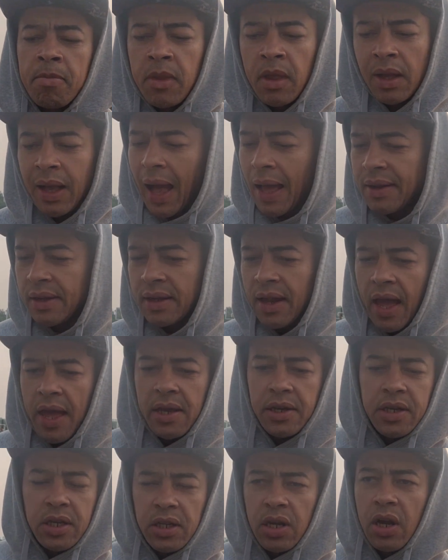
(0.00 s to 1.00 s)
kind of like,
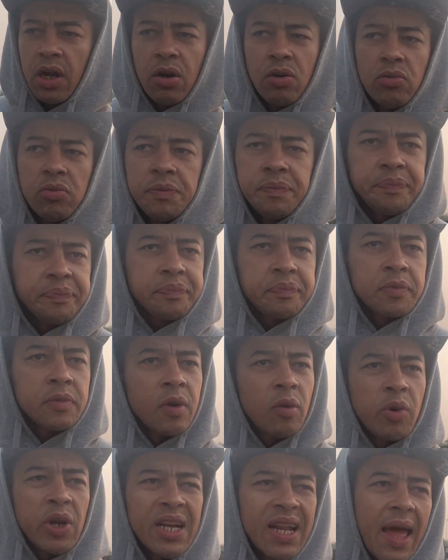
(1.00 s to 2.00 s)

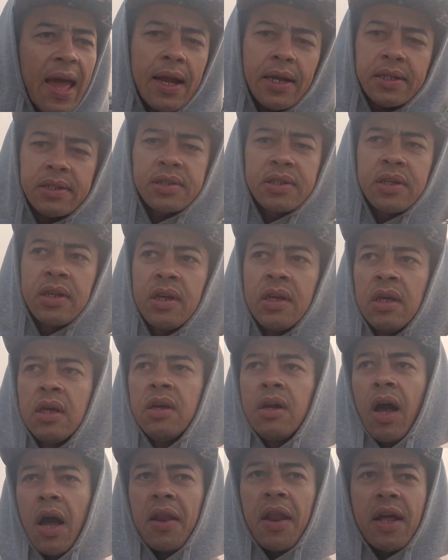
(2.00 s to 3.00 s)
relax
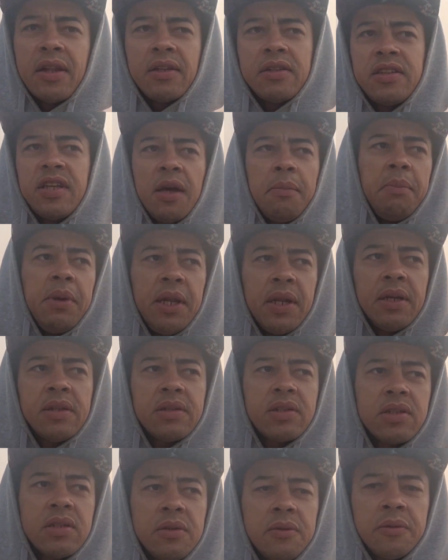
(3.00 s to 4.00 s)
another 10 minutes,
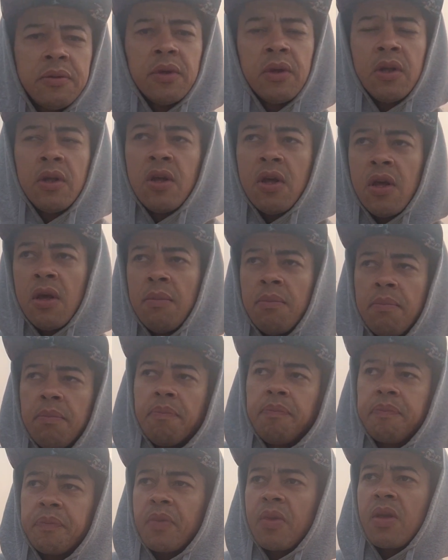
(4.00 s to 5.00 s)

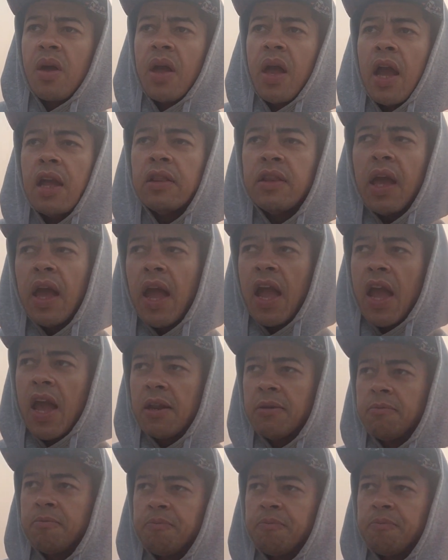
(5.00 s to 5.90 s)
and then